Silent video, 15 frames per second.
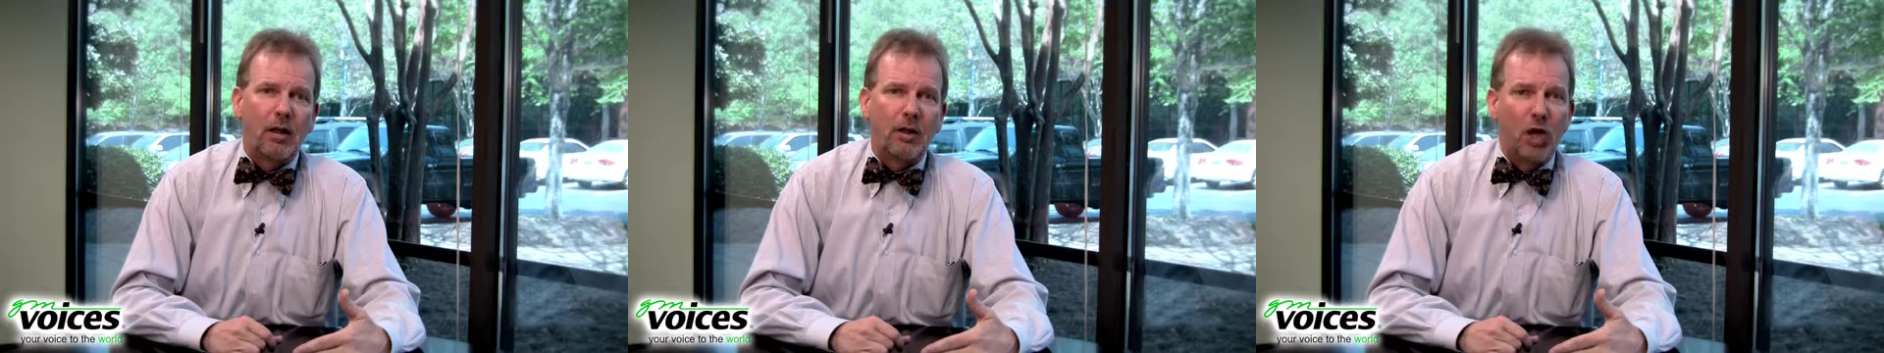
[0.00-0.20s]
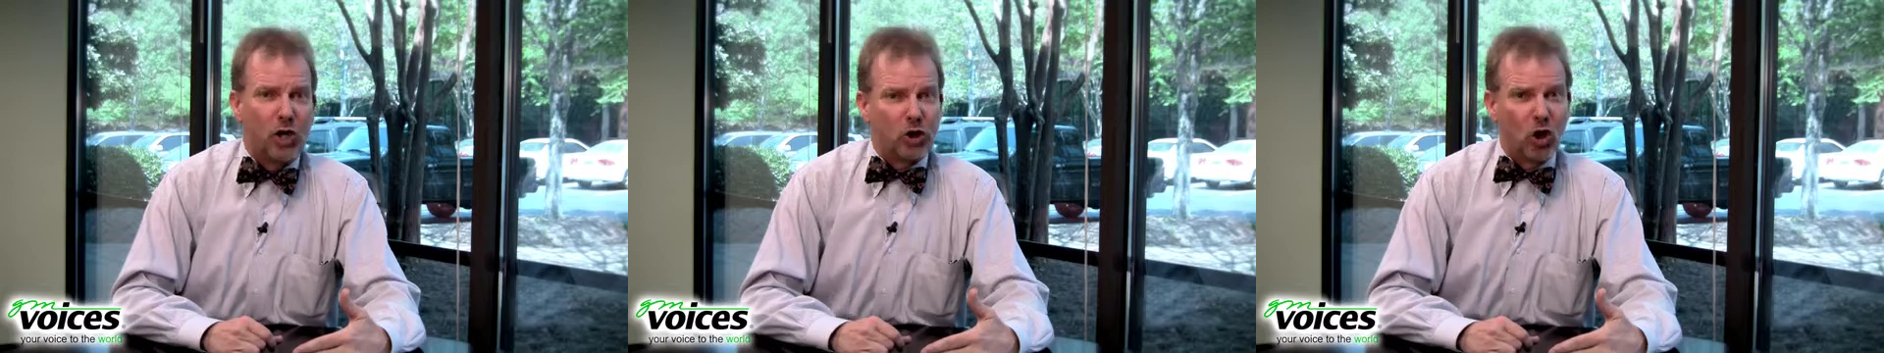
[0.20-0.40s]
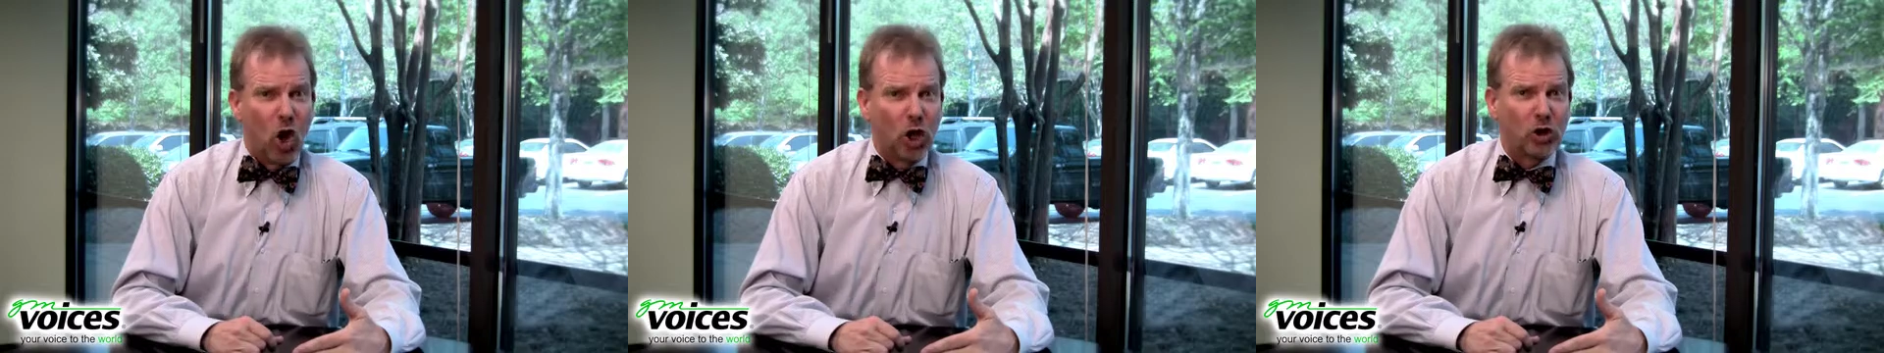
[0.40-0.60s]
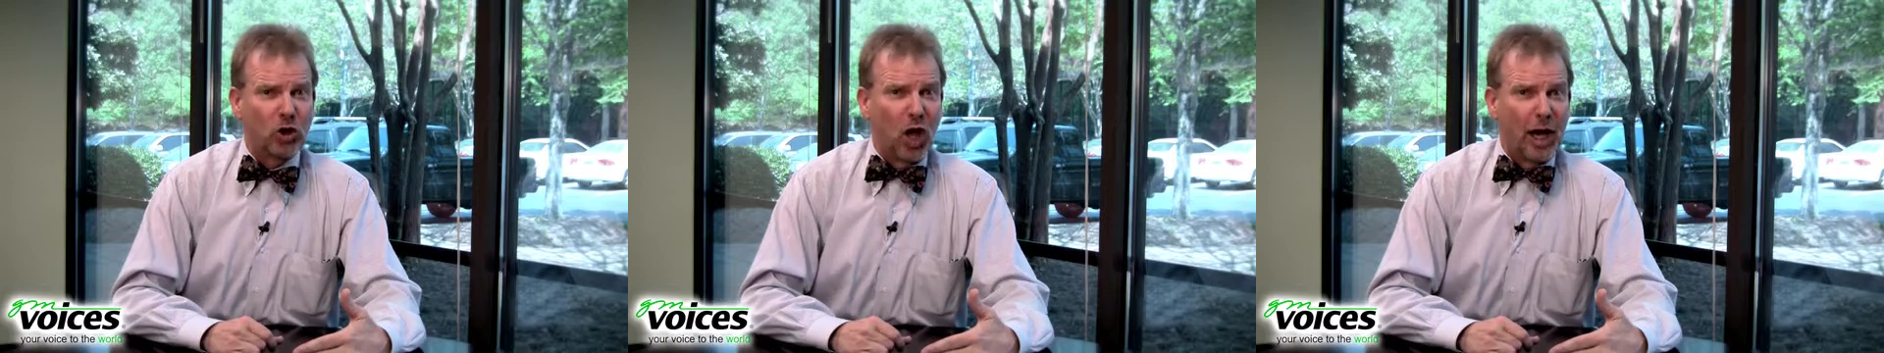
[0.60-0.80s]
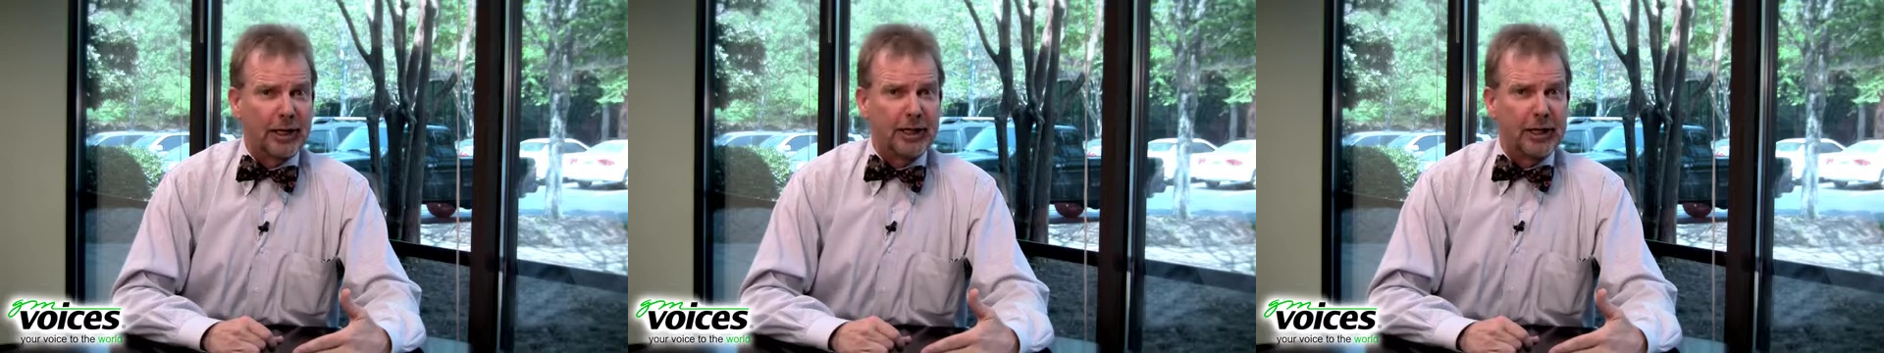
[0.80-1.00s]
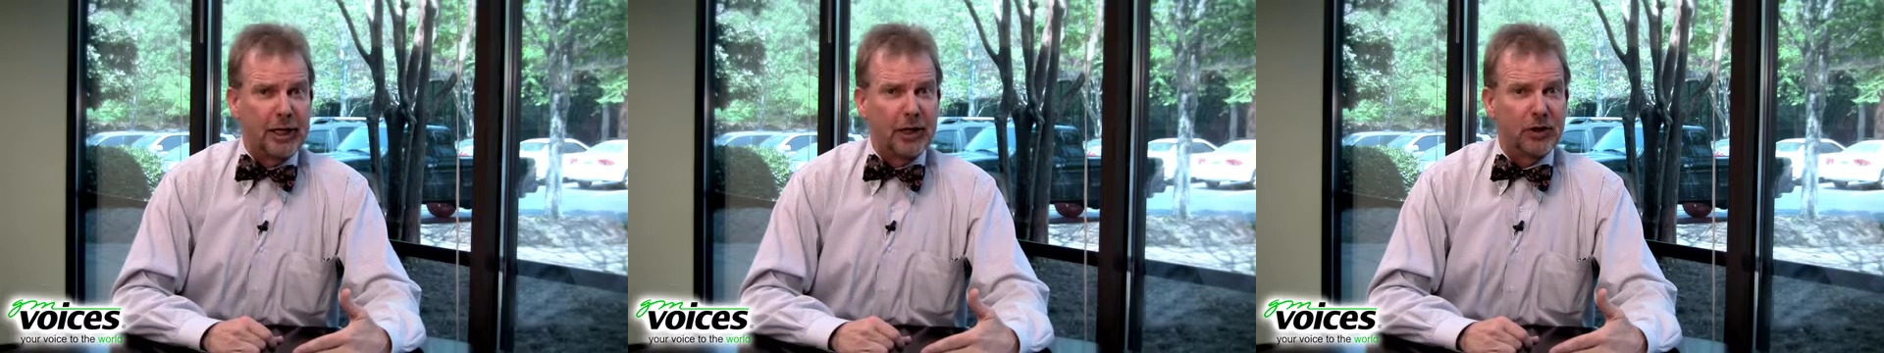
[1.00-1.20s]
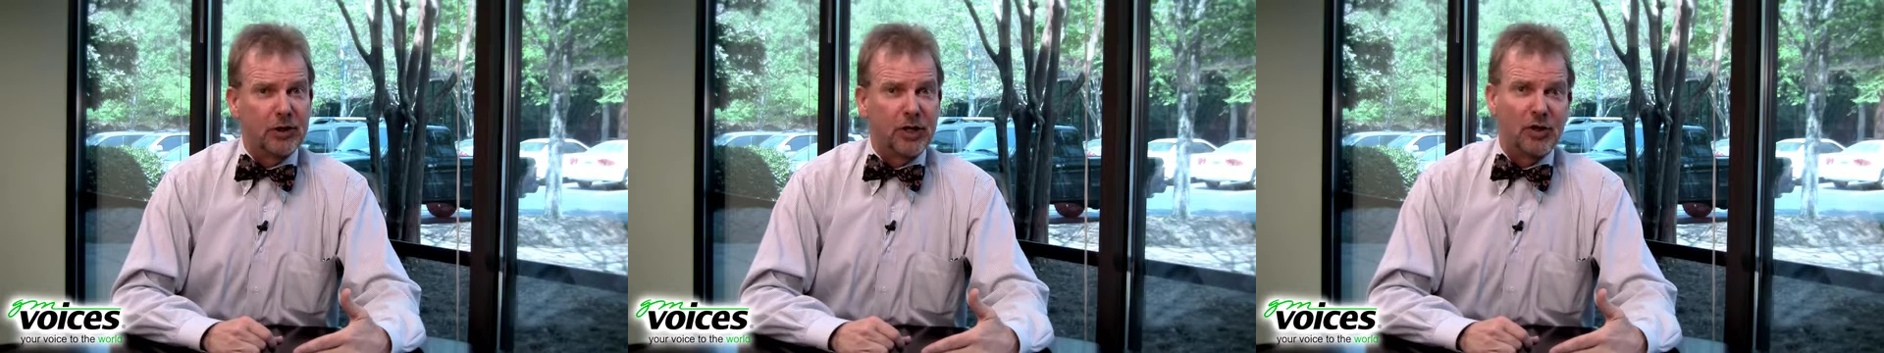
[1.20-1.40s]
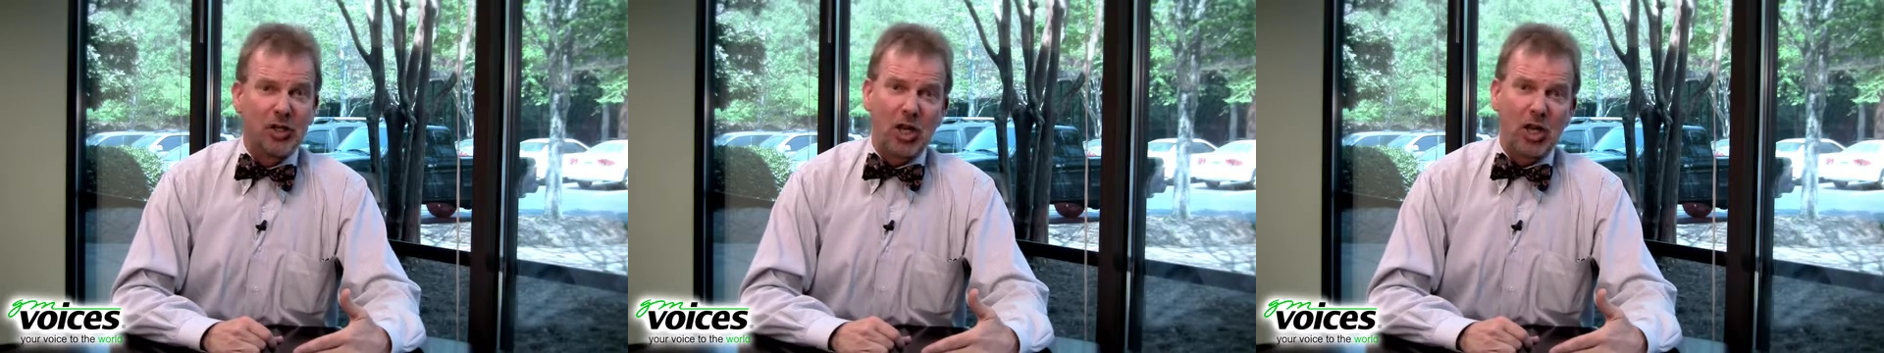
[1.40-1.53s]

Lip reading: that talks like this and